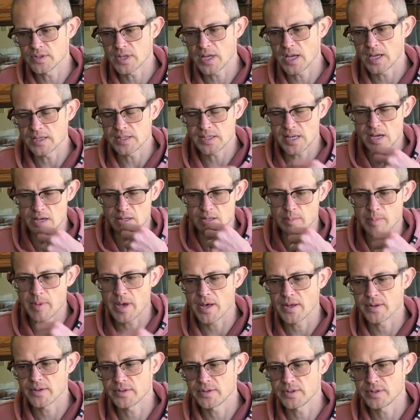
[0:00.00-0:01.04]
hangs out in the
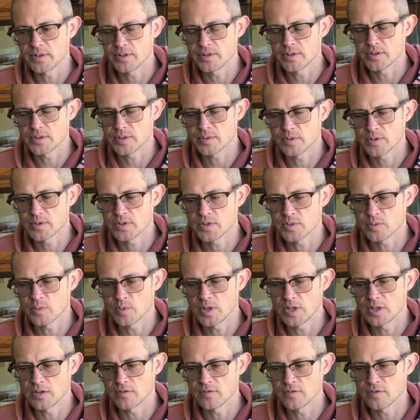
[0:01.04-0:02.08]
mouth too. It's real
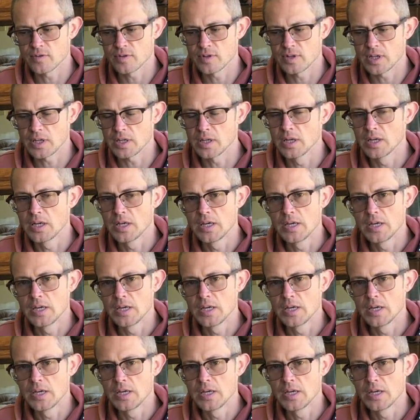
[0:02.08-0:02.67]
sweet and fruity.